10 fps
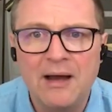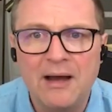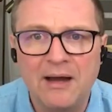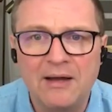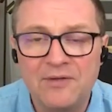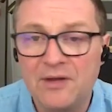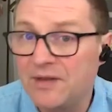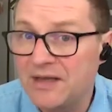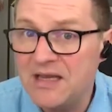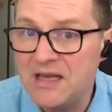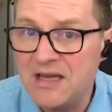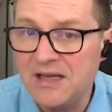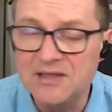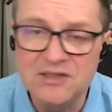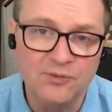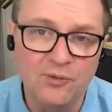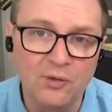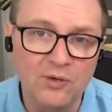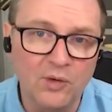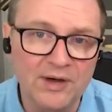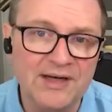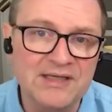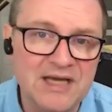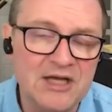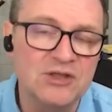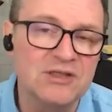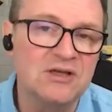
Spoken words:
The key is for organizations